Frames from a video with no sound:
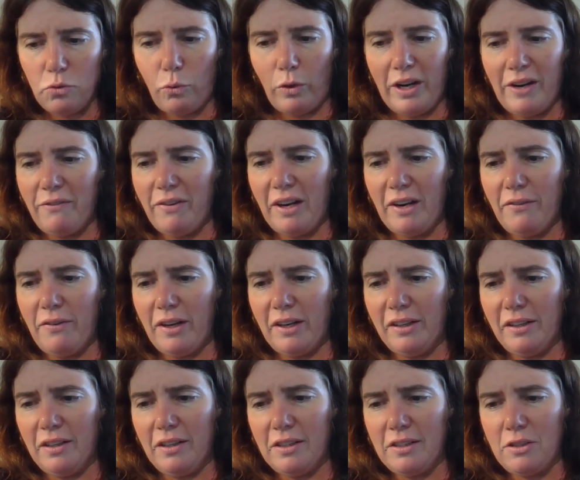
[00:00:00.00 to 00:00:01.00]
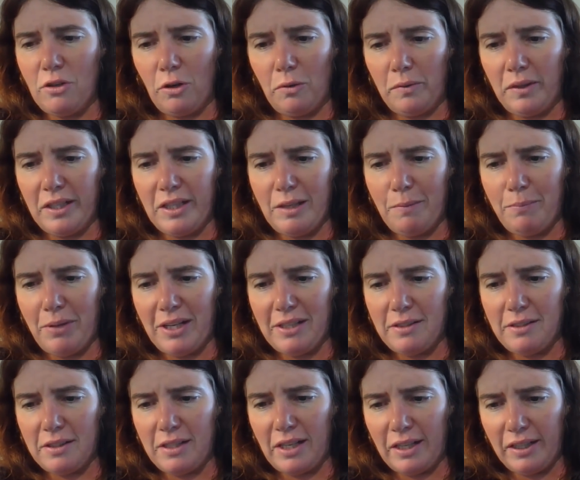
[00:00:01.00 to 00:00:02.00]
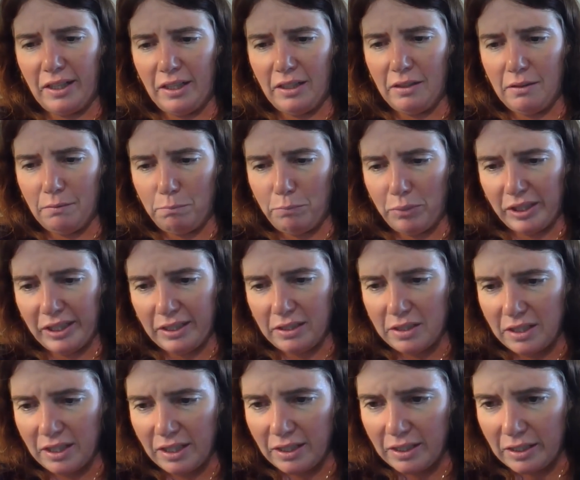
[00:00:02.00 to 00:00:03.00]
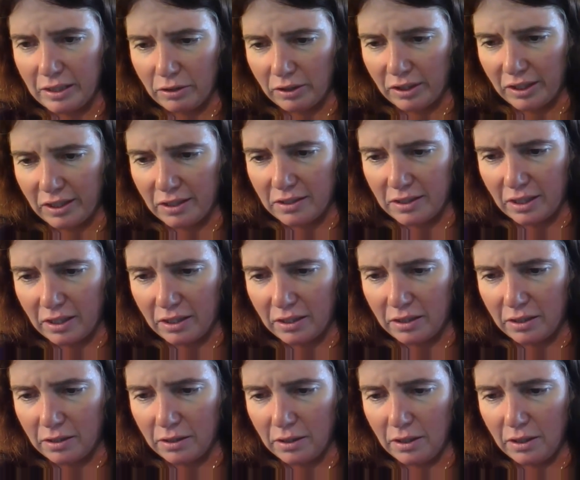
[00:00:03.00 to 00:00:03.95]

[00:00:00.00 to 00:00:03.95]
2500 is normally the best setting, British tea drinker said.